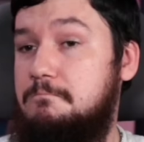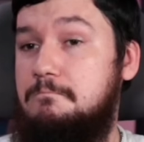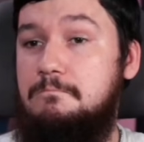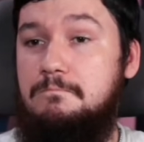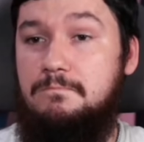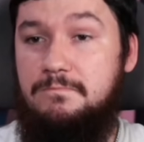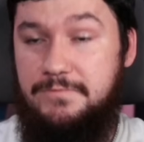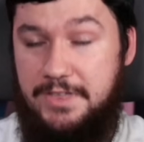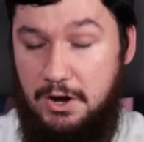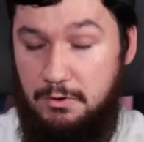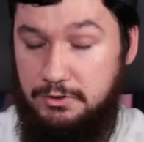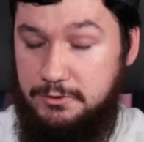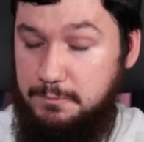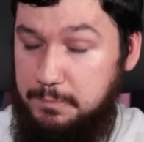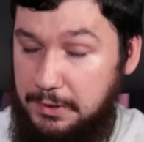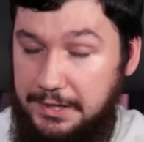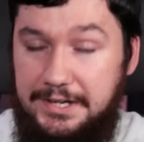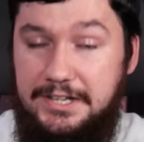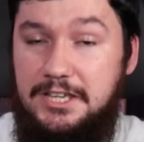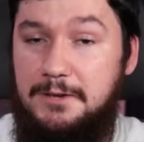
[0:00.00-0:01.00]
there is
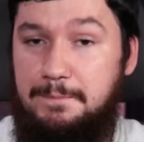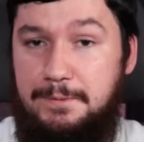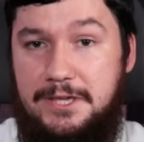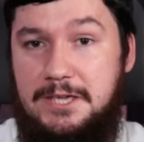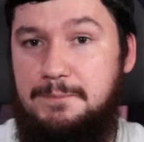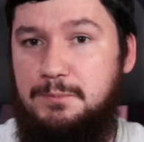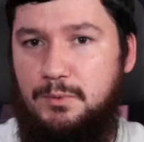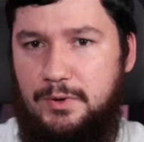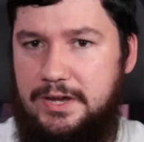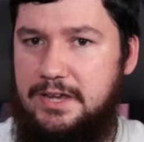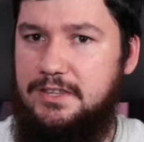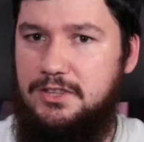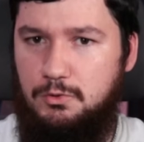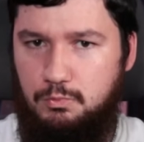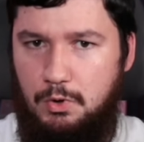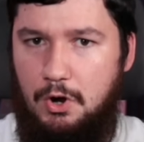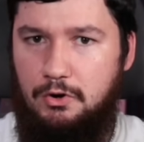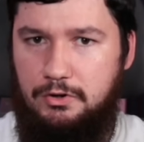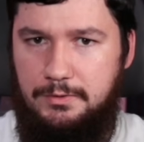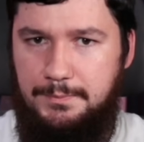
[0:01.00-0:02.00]
plenty of people here that
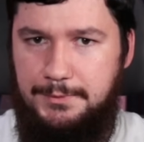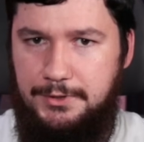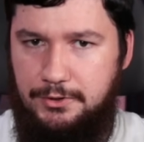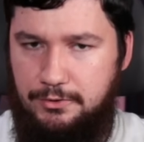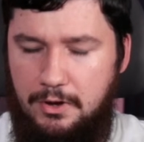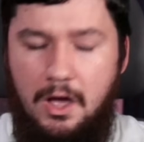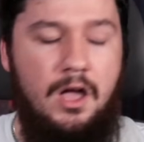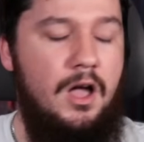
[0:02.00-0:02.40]
welcome you.